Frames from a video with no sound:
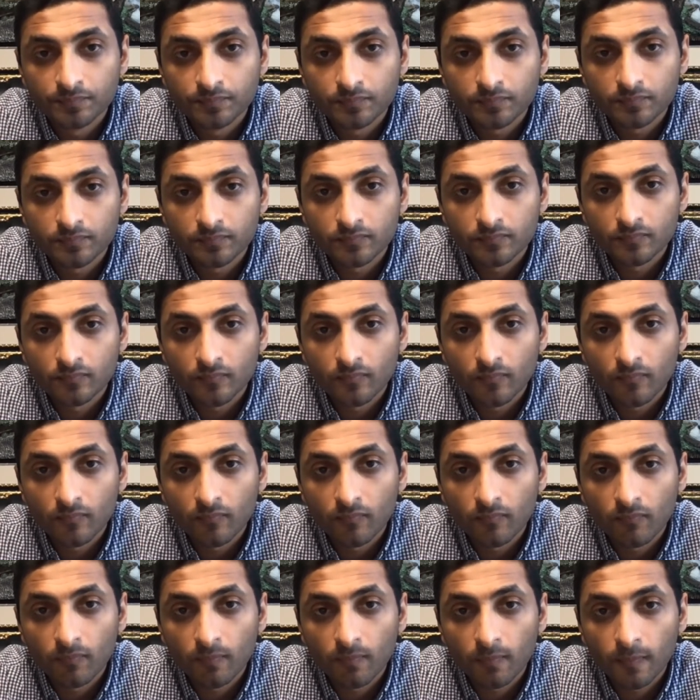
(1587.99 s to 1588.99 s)

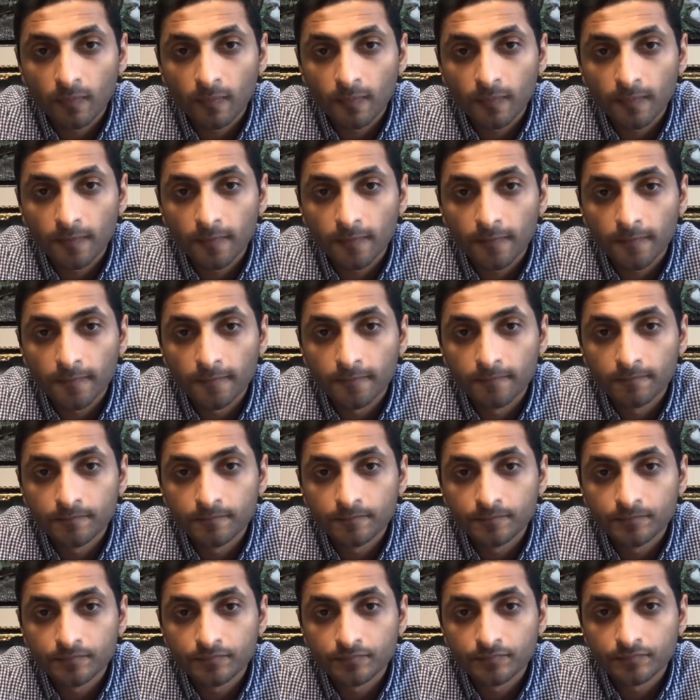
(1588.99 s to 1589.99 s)

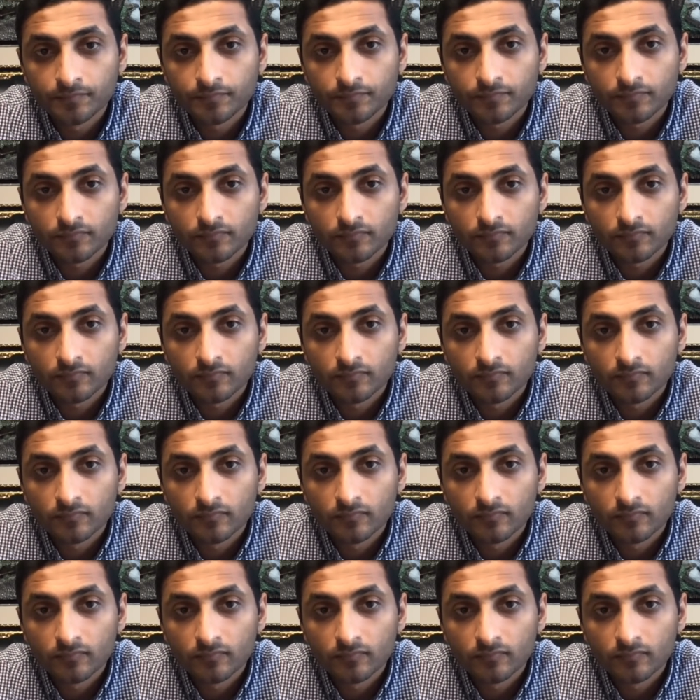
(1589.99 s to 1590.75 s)
(not speaking)